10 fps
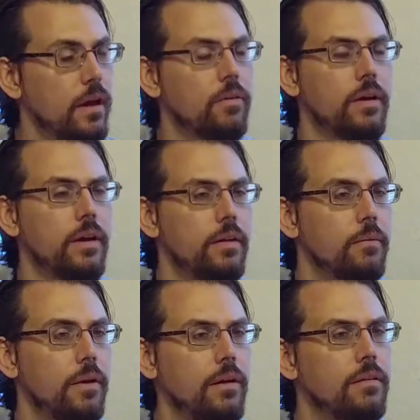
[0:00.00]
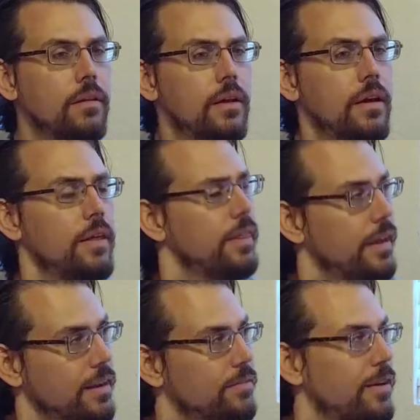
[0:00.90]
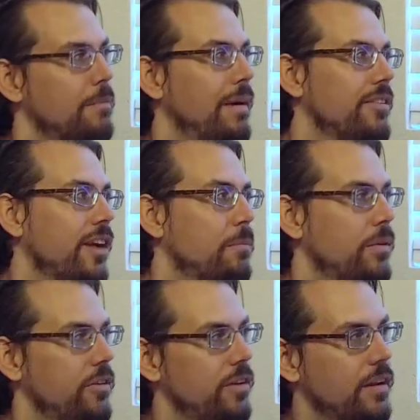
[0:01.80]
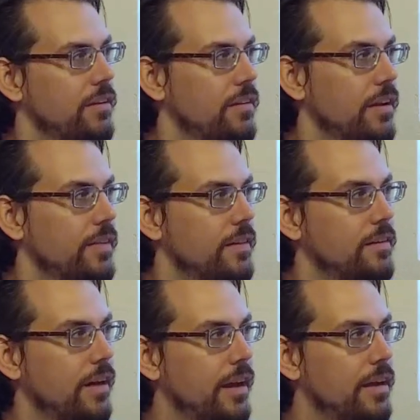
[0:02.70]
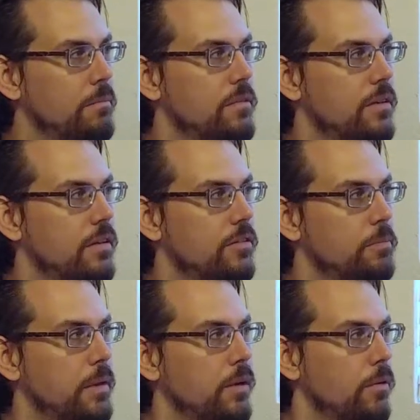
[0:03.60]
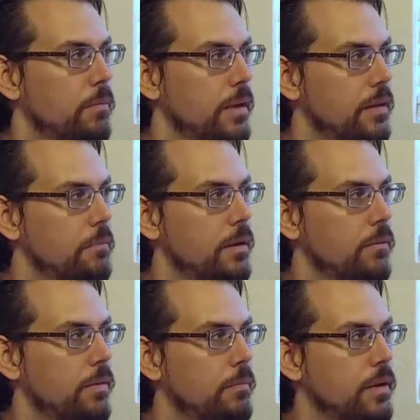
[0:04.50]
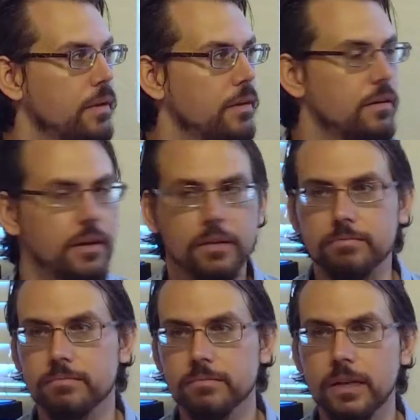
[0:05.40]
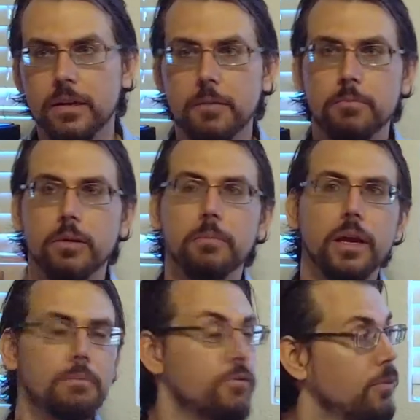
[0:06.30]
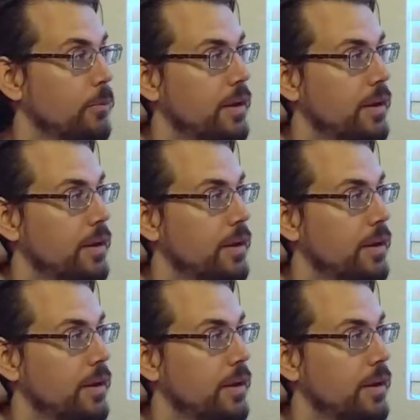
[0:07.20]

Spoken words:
Okay. Well, thank you very much. I appreciate you taking the time to speak with me and meet with me and put me up for the